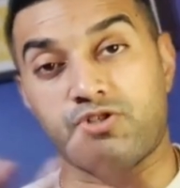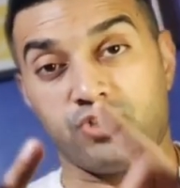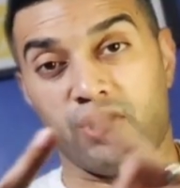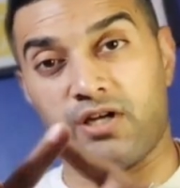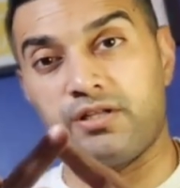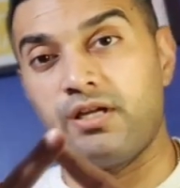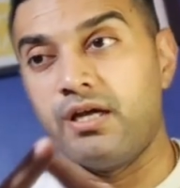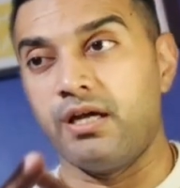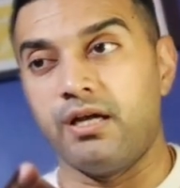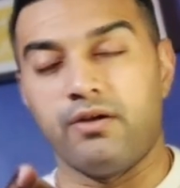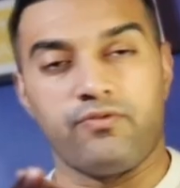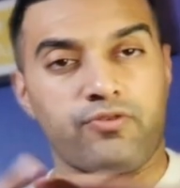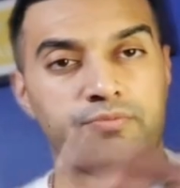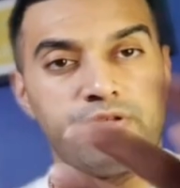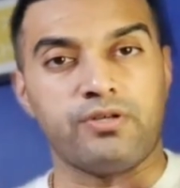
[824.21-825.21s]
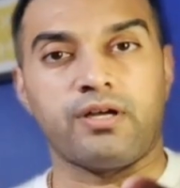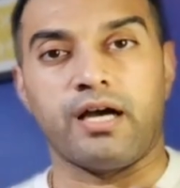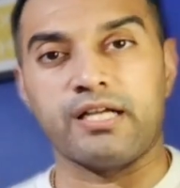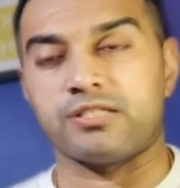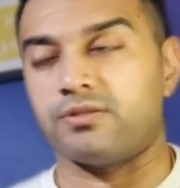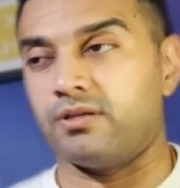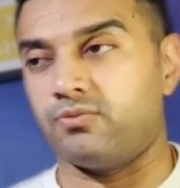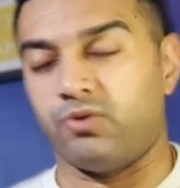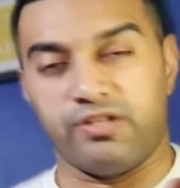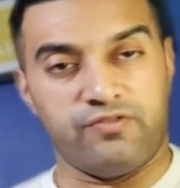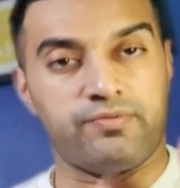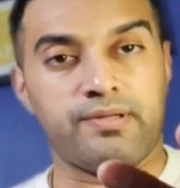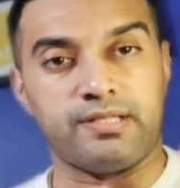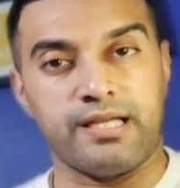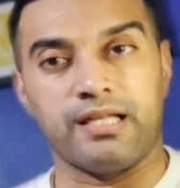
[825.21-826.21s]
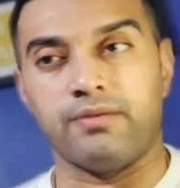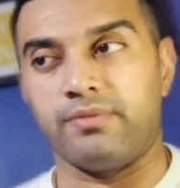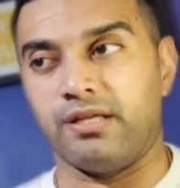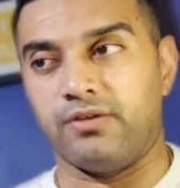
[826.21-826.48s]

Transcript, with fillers: John, from you guys, what you've been telling me,